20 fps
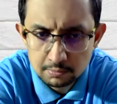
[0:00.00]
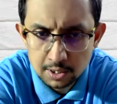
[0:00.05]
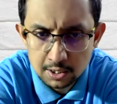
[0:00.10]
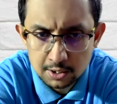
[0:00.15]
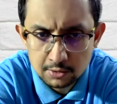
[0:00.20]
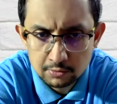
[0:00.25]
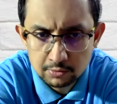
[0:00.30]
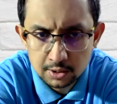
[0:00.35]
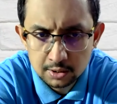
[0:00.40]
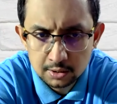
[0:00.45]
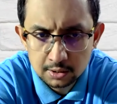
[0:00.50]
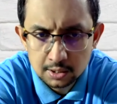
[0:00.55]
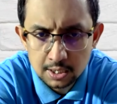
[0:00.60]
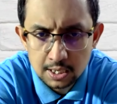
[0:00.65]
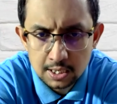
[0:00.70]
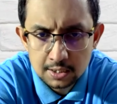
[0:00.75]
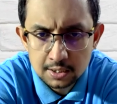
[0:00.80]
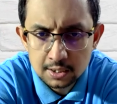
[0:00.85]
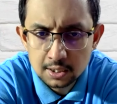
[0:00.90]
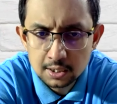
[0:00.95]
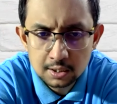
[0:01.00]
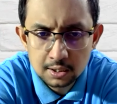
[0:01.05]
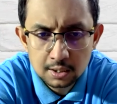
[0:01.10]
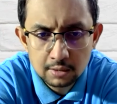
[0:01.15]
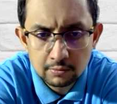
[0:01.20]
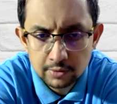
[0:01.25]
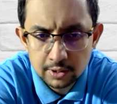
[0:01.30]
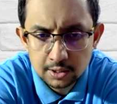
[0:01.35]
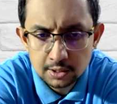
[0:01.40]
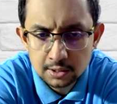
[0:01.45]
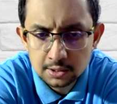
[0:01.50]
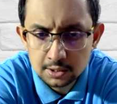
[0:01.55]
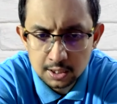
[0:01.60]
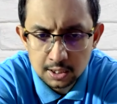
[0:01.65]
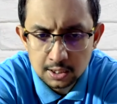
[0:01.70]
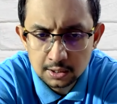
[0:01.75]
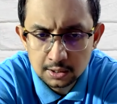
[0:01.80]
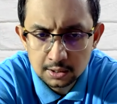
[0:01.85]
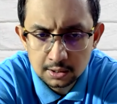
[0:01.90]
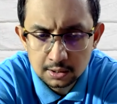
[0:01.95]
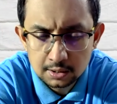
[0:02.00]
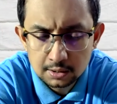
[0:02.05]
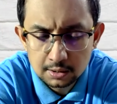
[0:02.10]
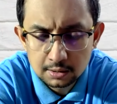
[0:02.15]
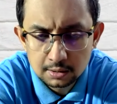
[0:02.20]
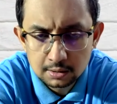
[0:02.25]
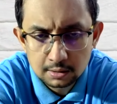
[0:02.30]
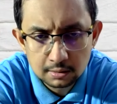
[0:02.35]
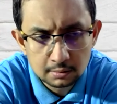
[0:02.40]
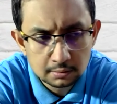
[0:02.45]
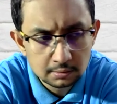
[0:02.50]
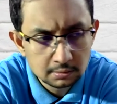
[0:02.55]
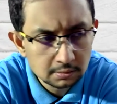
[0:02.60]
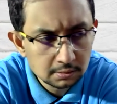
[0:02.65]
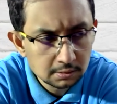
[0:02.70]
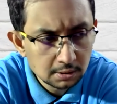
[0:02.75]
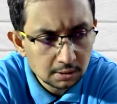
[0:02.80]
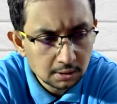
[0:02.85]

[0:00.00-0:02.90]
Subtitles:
but he will get everything done uh,